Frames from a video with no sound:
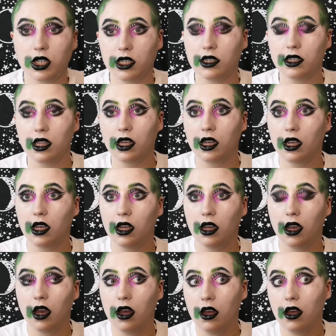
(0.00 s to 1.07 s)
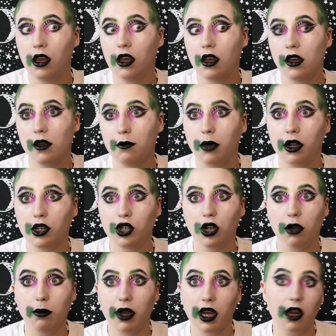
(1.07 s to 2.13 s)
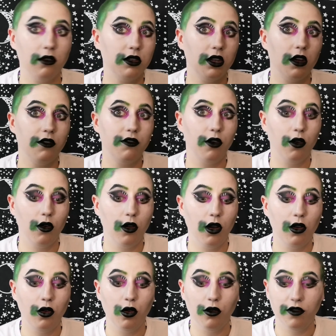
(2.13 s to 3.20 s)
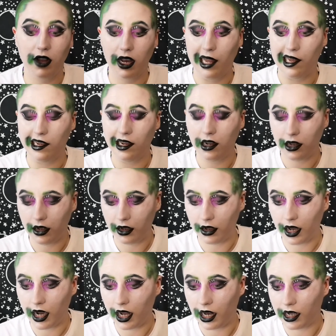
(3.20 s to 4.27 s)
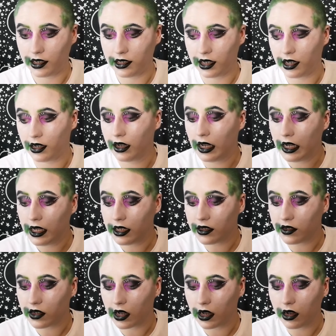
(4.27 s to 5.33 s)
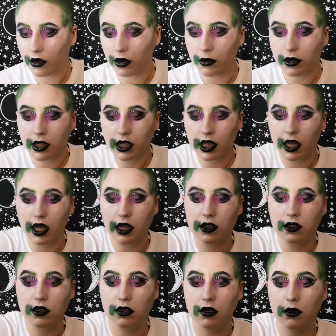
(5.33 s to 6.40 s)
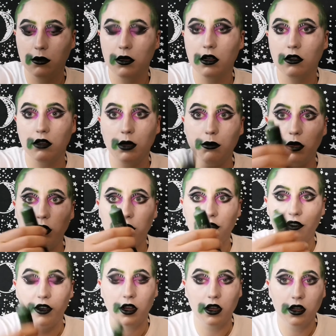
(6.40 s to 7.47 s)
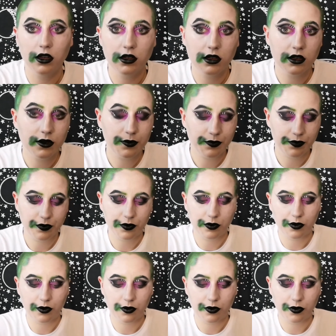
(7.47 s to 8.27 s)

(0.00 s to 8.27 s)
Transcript: which is the Body Shop Out for Love highlighter. So I'm going to get some green blood first.